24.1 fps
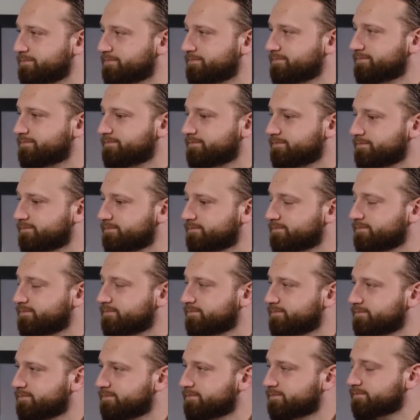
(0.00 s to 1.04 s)

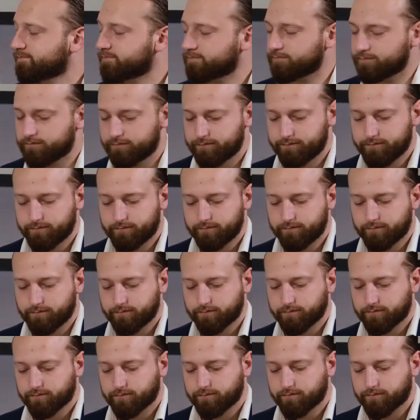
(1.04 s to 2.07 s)

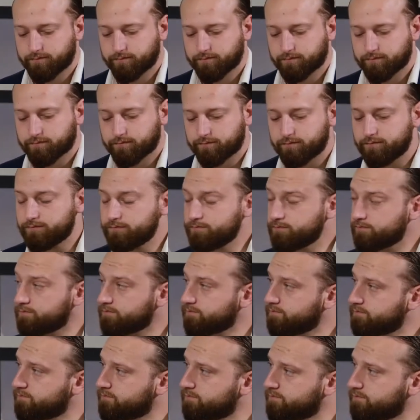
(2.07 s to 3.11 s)

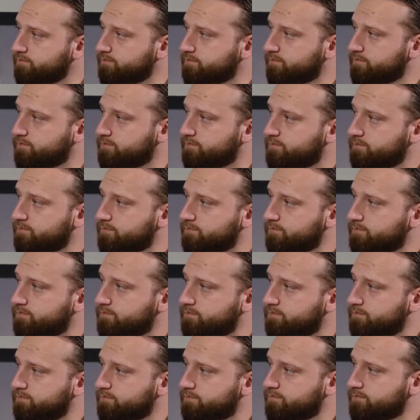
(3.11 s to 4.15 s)

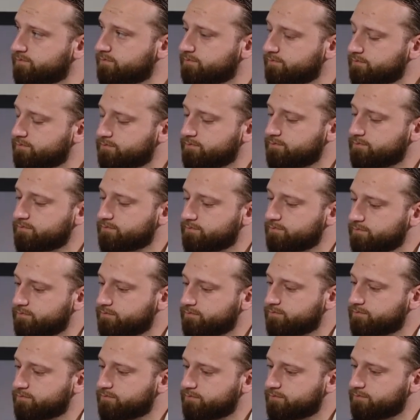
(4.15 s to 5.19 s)

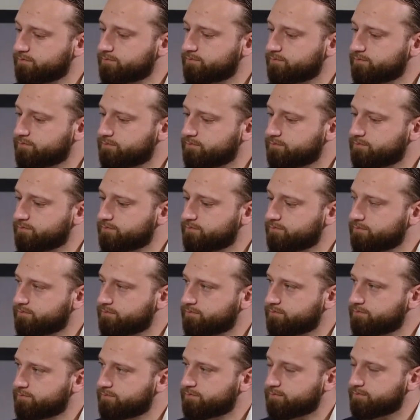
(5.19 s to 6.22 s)

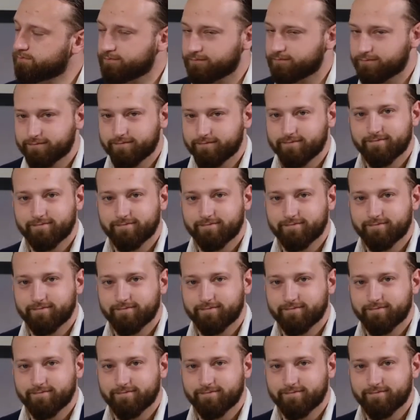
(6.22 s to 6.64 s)
No words are spoken by the person on screen.